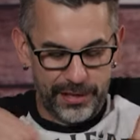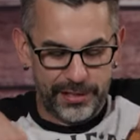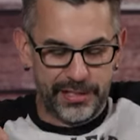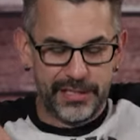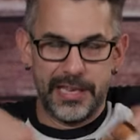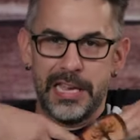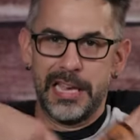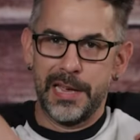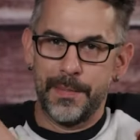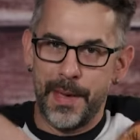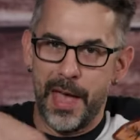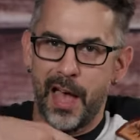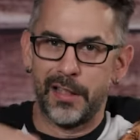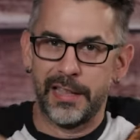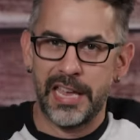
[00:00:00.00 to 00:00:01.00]
this
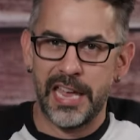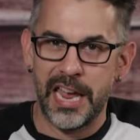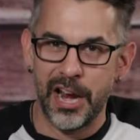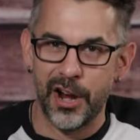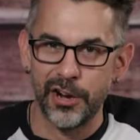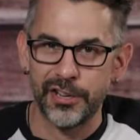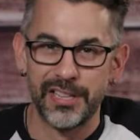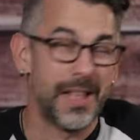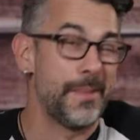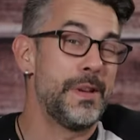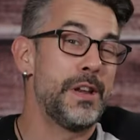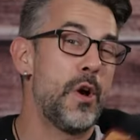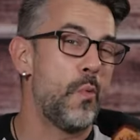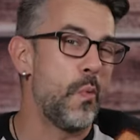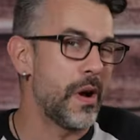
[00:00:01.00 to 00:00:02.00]
email here to let me
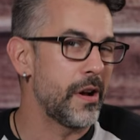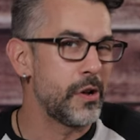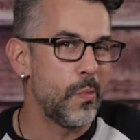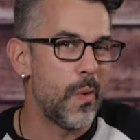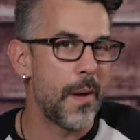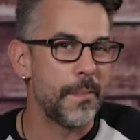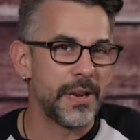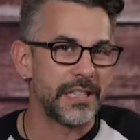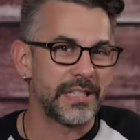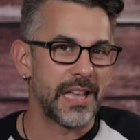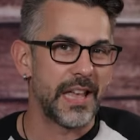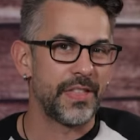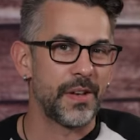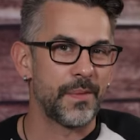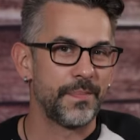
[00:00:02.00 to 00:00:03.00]
know where you want me to
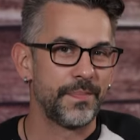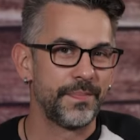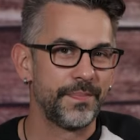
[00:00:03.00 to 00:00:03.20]
send them.